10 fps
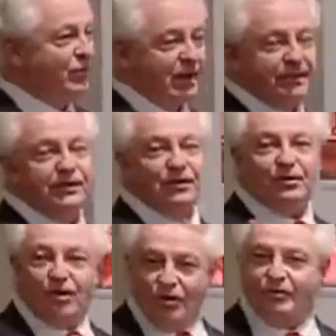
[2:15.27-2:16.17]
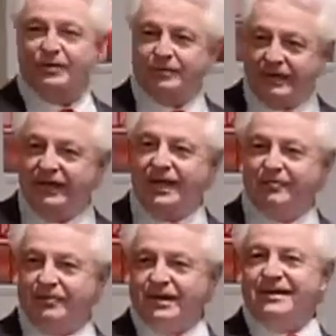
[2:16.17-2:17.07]
coming to your home and picking up
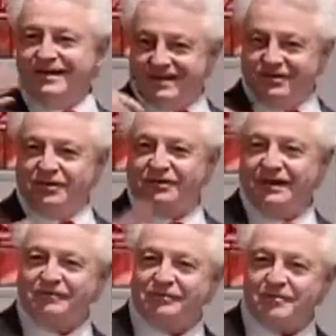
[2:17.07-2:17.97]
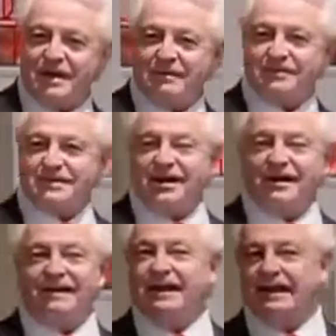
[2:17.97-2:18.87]
your gifts from Amazon
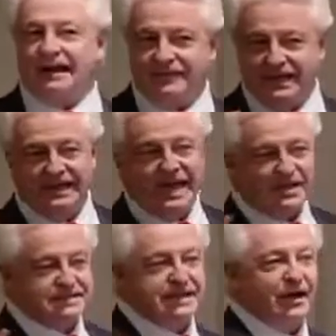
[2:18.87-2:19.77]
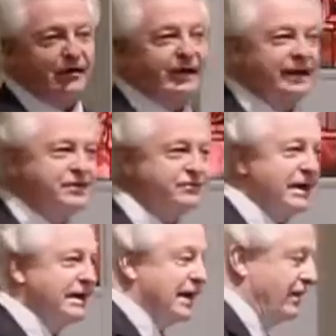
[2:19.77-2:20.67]
and that kind of thing, and how scary it is
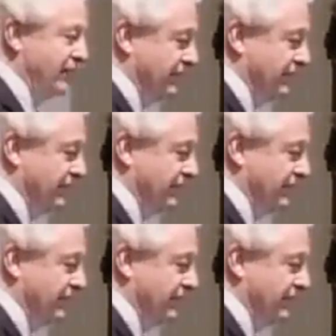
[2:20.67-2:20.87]
right now.